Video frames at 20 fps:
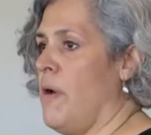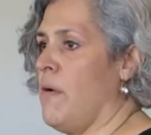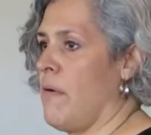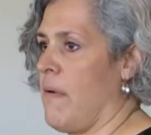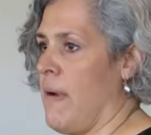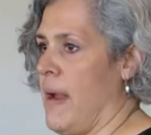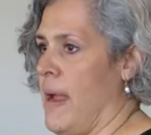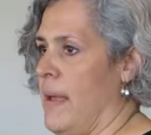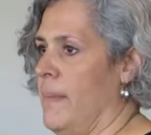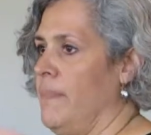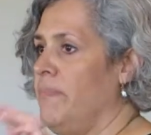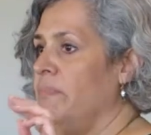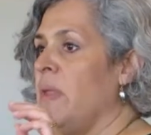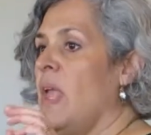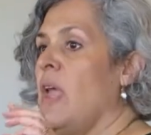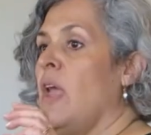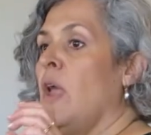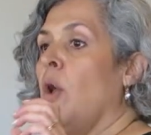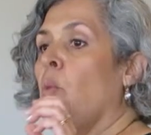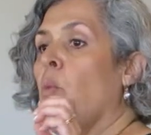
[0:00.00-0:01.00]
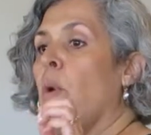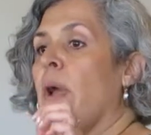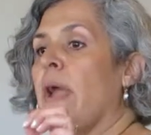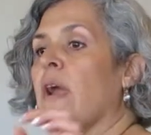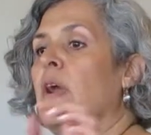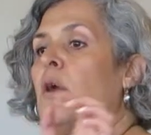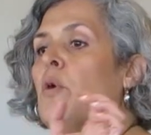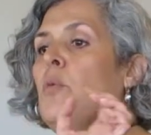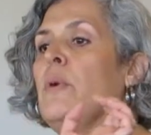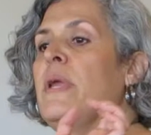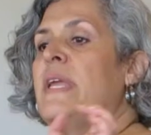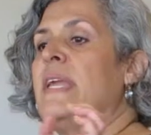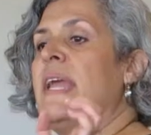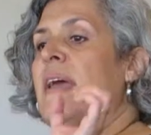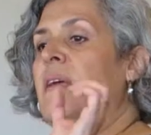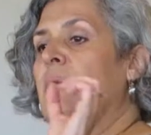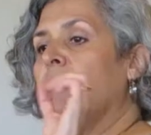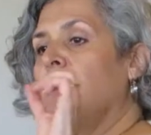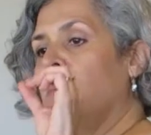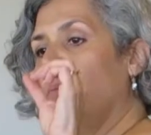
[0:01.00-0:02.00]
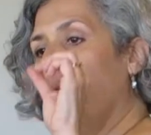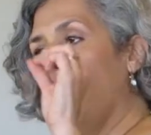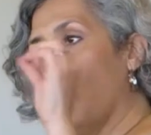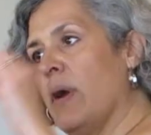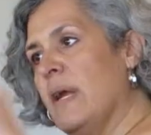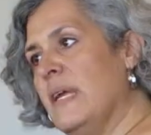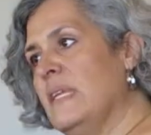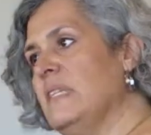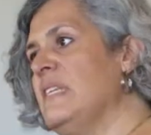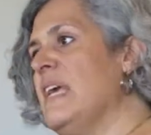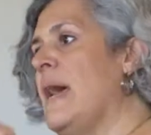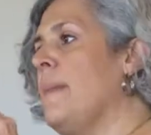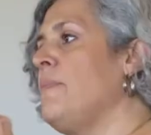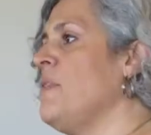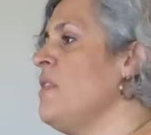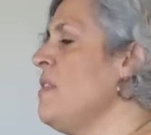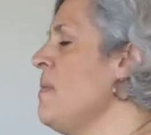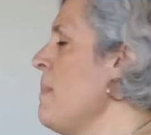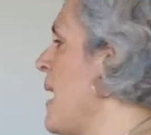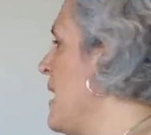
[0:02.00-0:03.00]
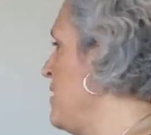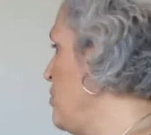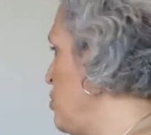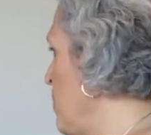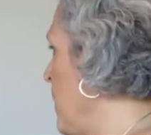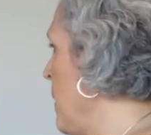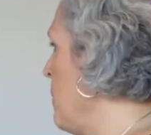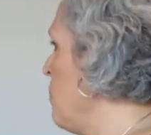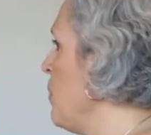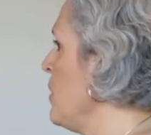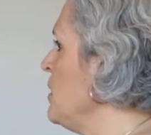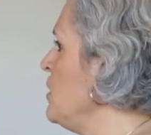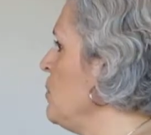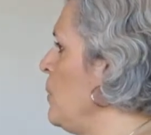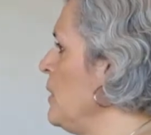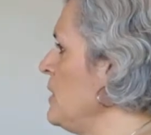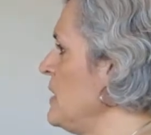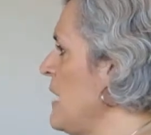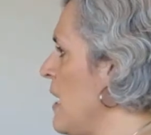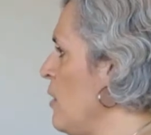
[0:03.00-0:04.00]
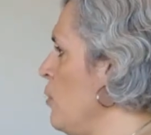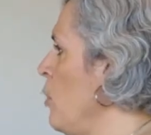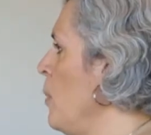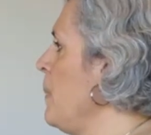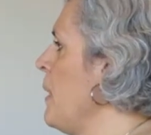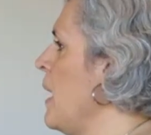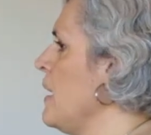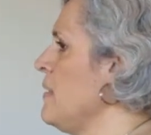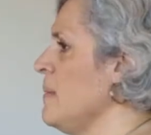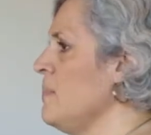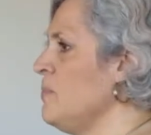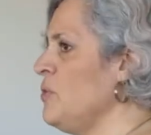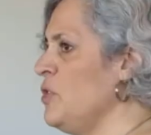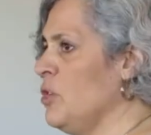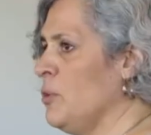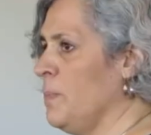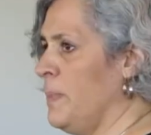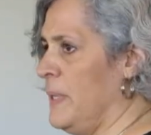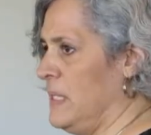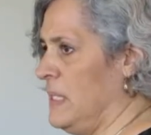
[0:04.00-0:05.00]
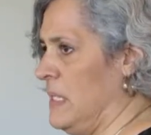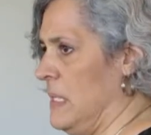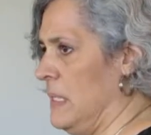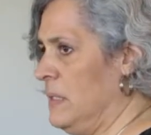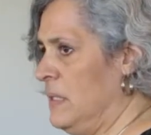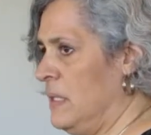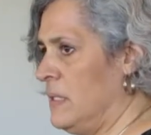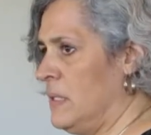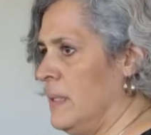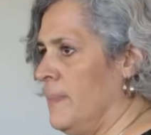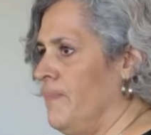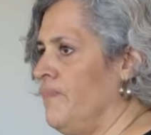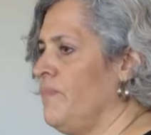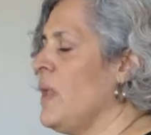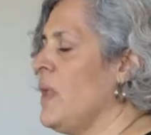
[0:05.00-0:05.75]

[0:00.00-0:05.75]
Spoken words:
program where we get more in-depth in the mastermind principles, how to apply them to your business.